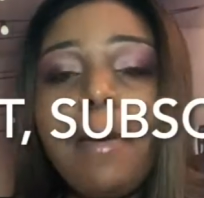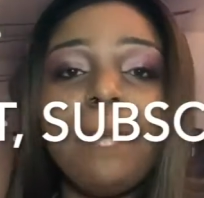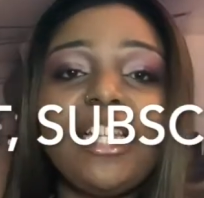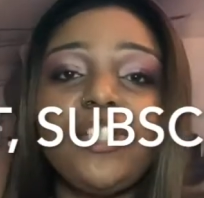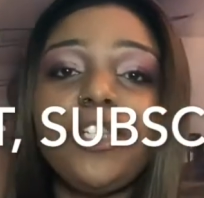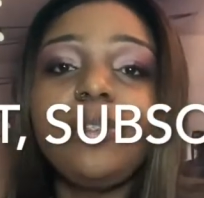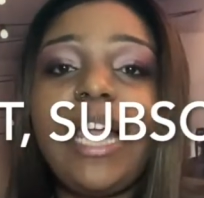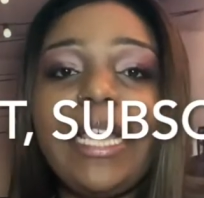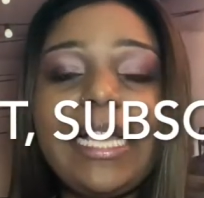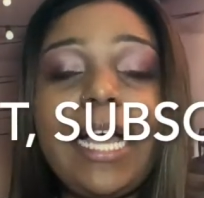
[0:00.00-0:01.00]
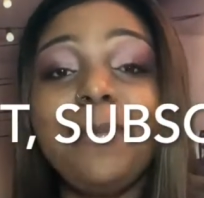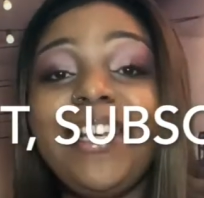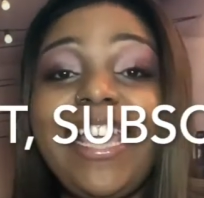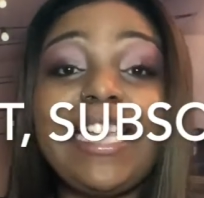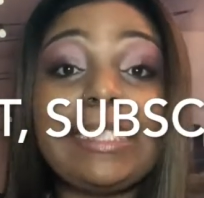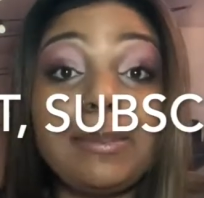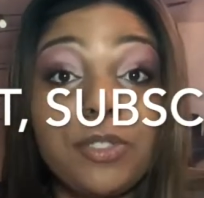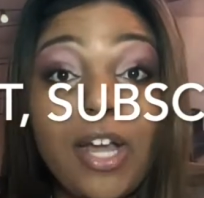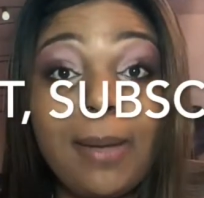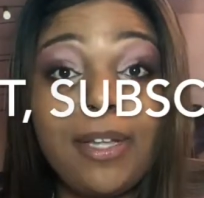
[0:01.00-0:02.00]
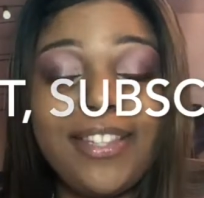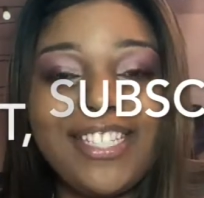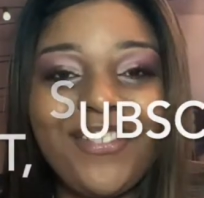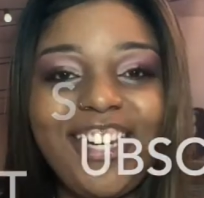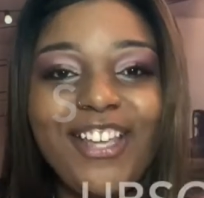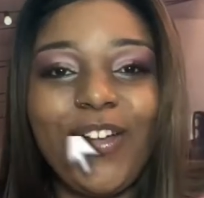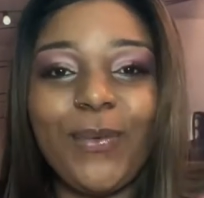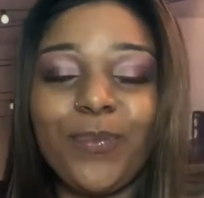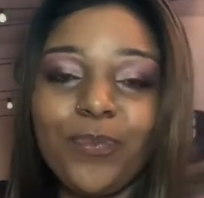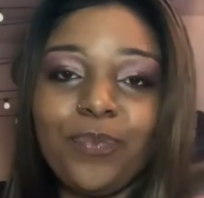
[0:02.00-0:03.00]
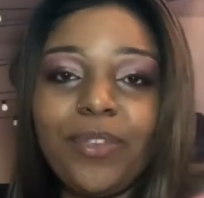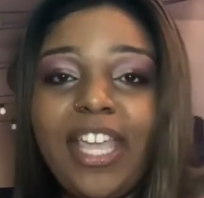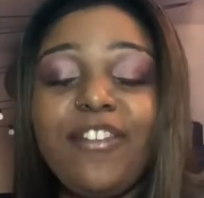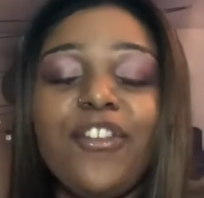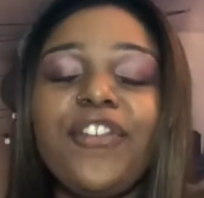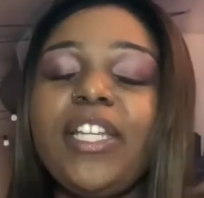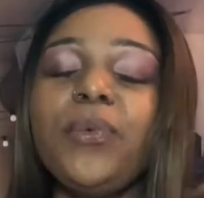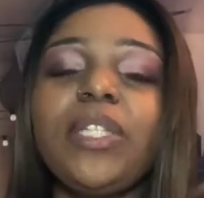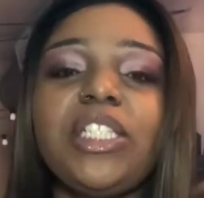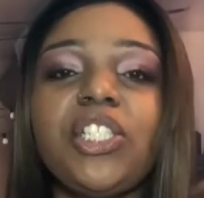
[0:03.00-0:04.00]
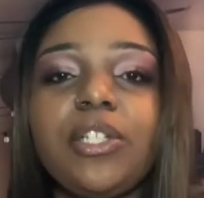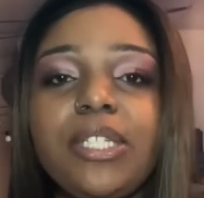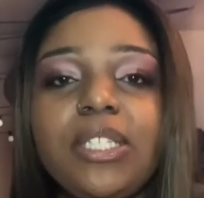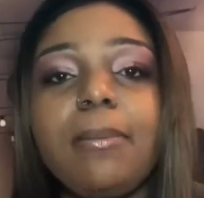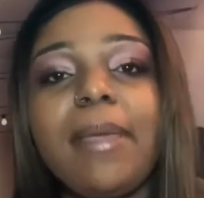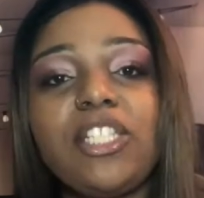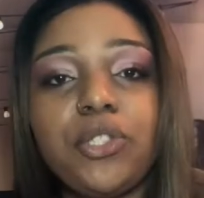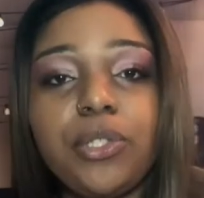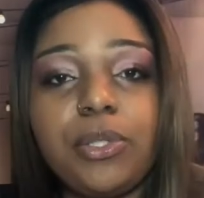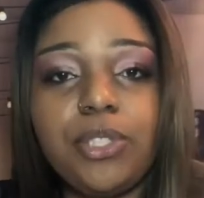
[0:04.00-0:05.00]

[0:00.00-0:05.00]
make sure you like, comment, and subscribe on this video. And if you're feeling really generous, make sure you